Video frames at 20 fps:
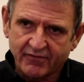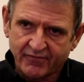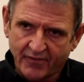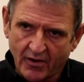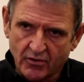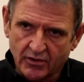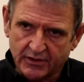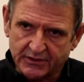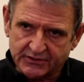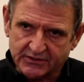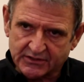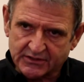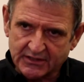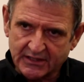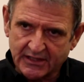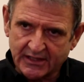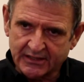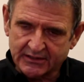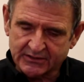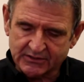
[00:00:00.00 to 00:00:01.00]
focus
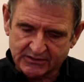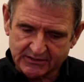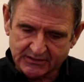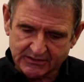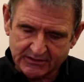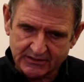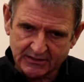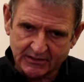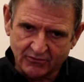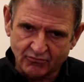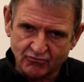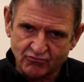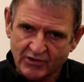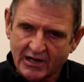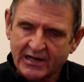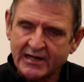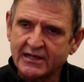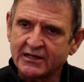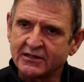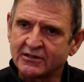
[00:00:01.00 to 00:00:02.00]
is
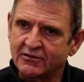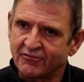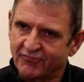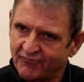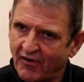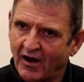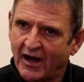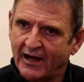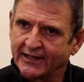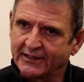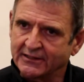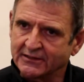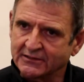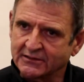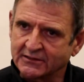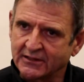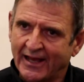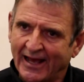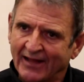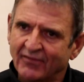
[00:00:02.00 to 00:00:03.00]
really
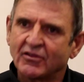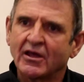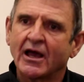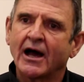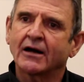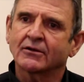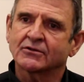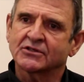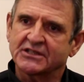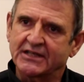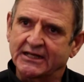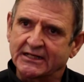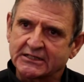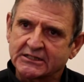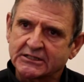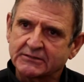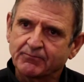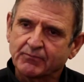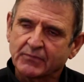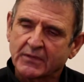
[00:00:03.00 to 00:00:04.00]
defined at the
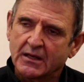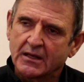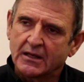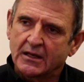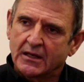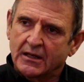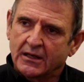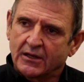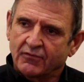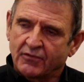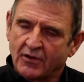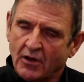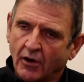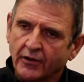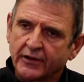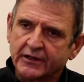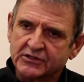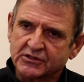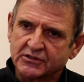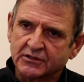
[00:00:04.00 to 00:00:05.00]
outset. The
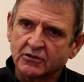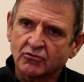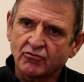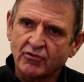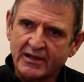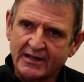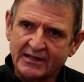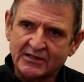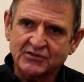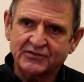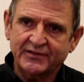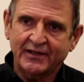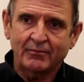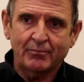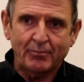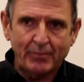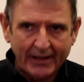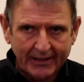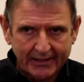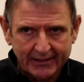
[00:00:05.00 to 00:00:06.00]
honours degree is
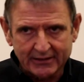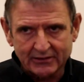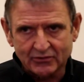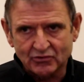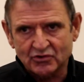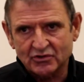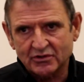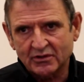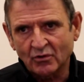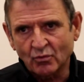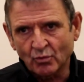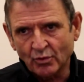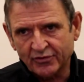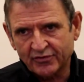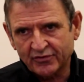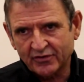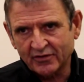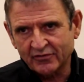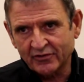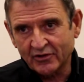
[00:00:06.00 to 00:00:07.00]
then packaged
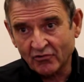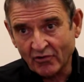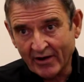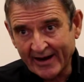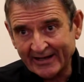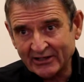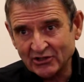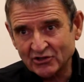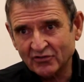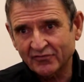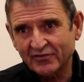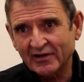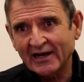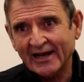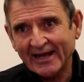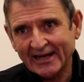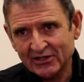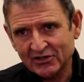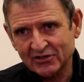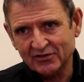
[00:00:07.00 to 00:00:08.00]
with the range of
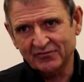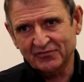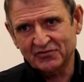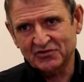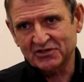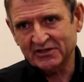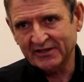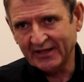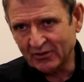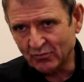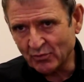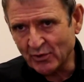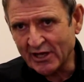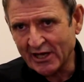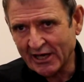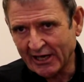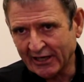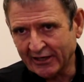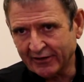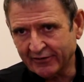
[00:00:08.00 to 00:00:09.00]
electives that we
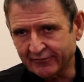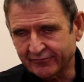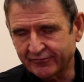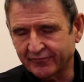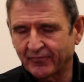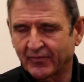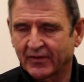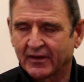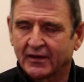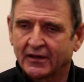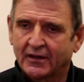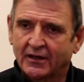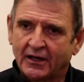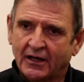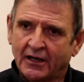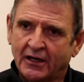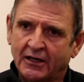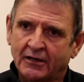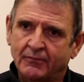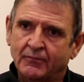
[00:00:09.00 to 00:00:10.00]
have
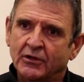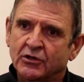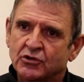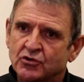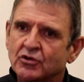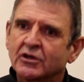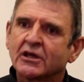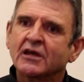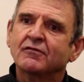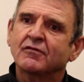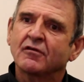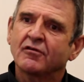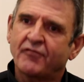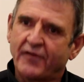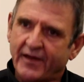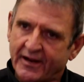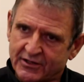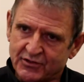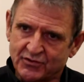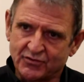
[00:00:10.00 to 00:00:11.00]
to give
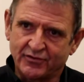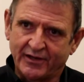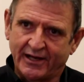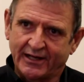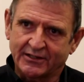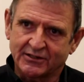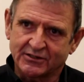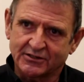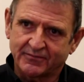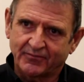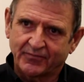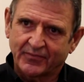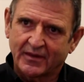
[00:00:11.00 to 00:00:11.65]
effect to that.